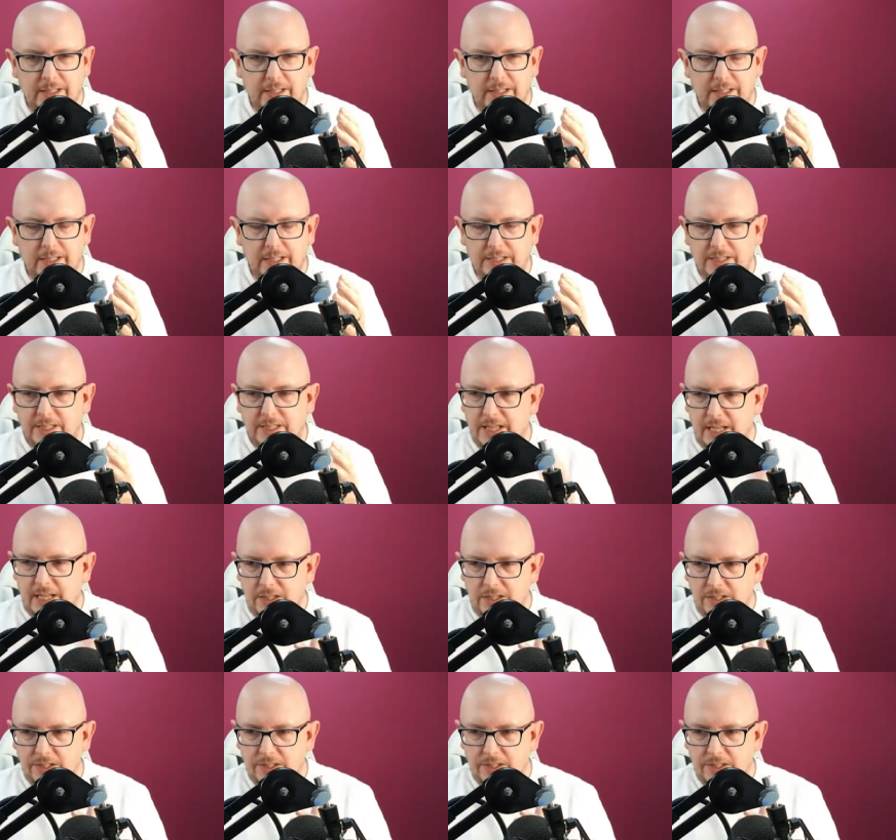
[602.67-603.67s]
is
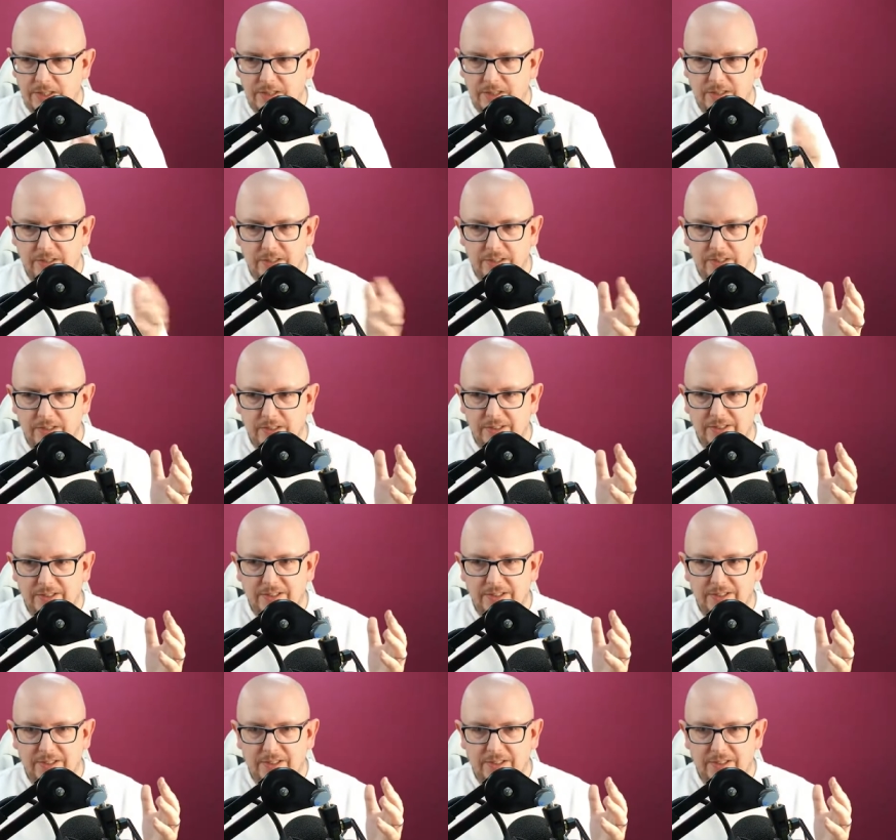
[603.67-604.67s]
this
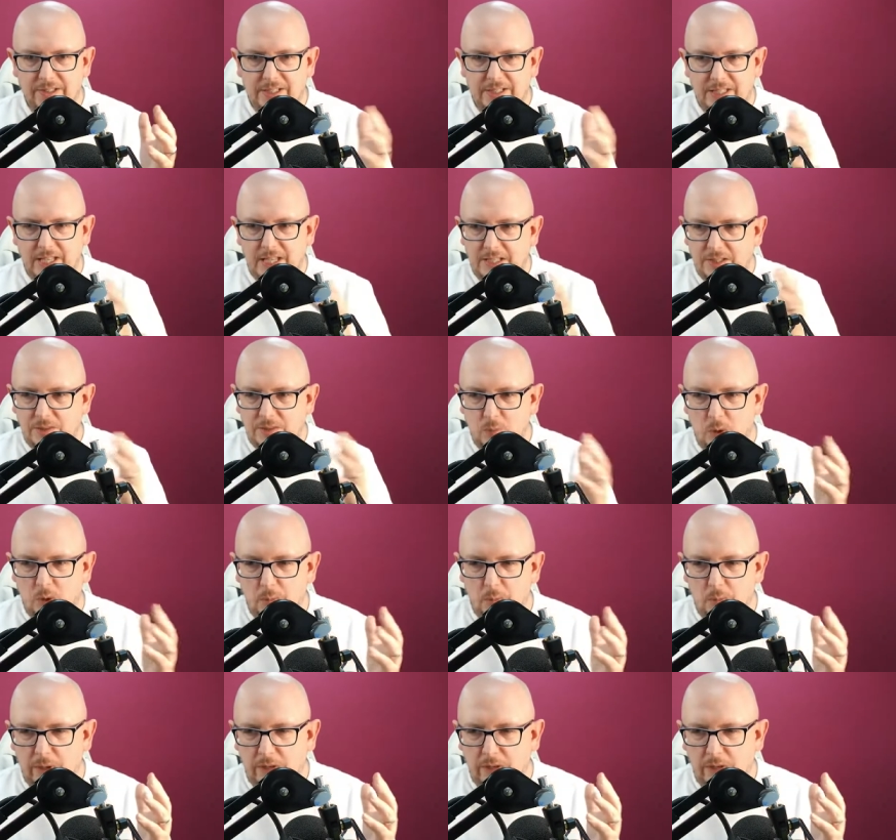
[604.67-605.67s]
is this what
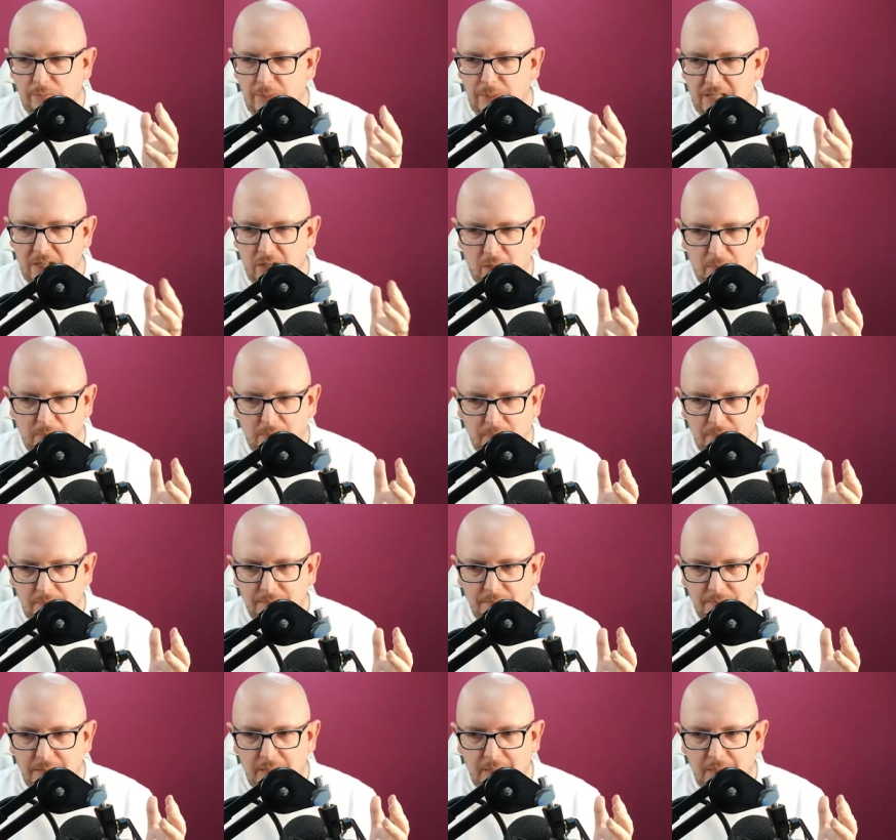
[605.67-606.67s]
we've become?
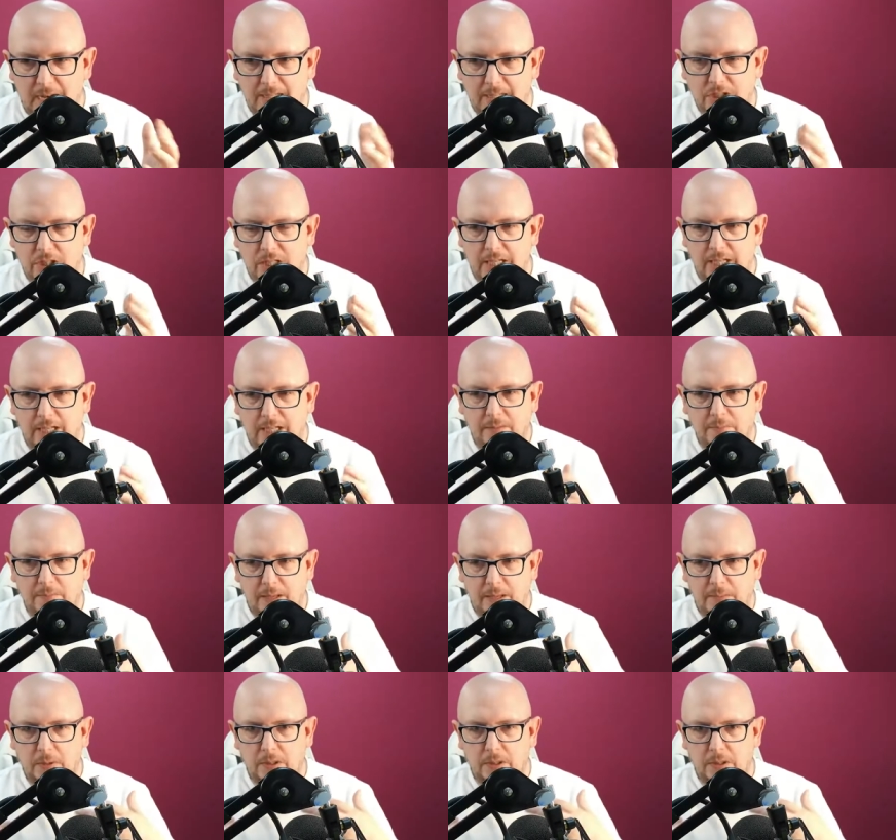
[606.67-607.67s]
That actually
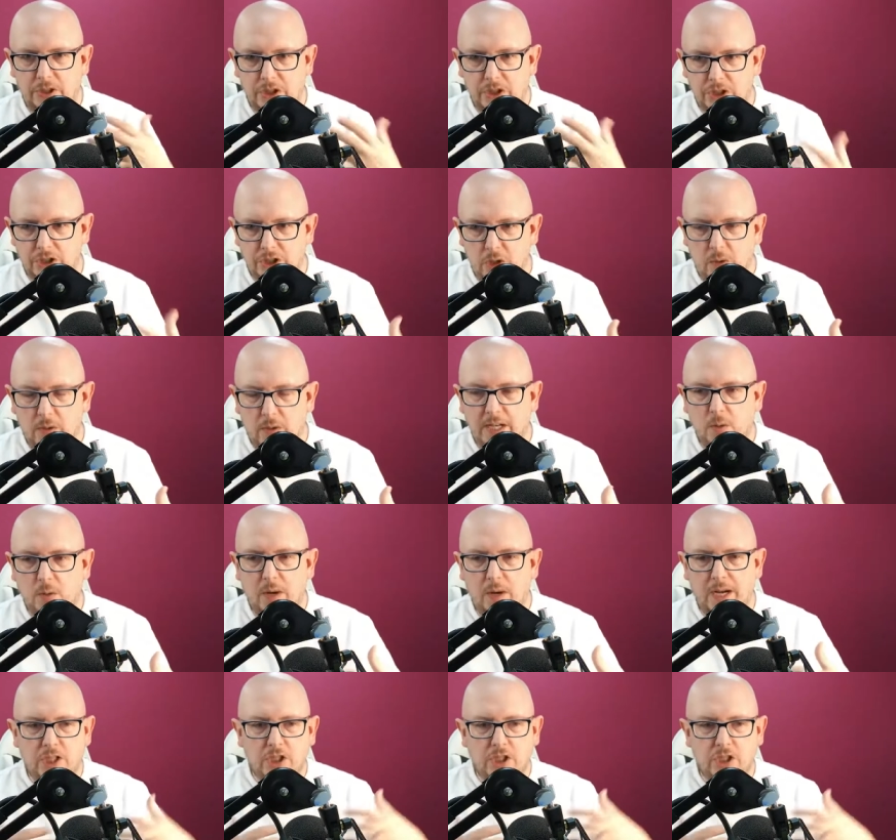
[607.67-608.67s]
people are just going
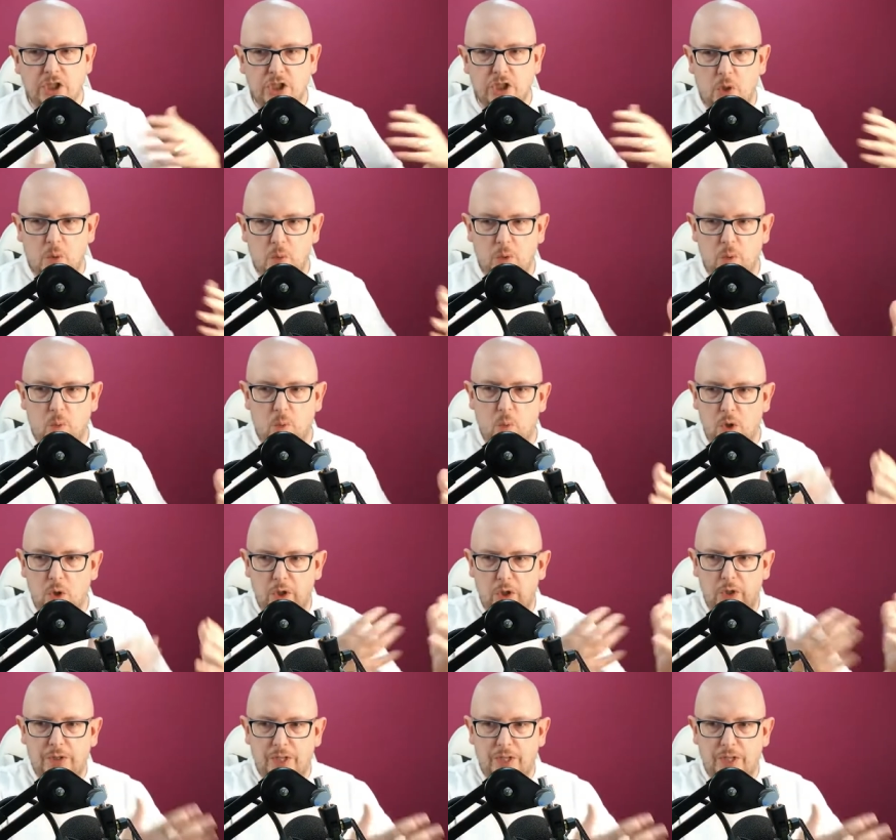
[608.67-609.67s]
away to show the
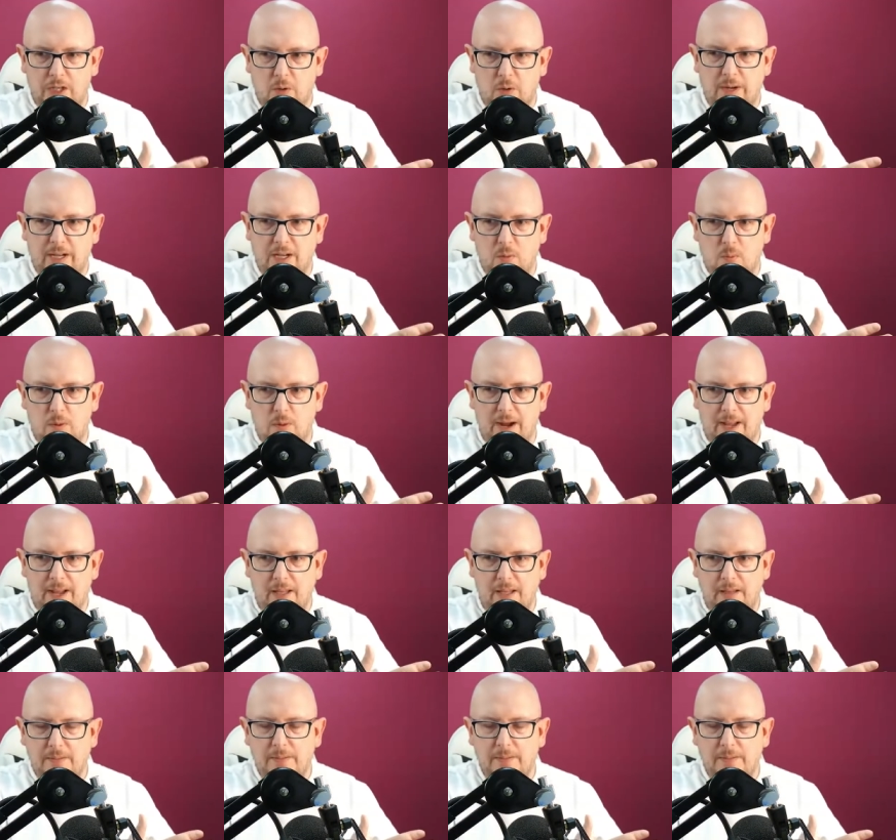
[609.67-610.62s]
world they're going away. Yeah,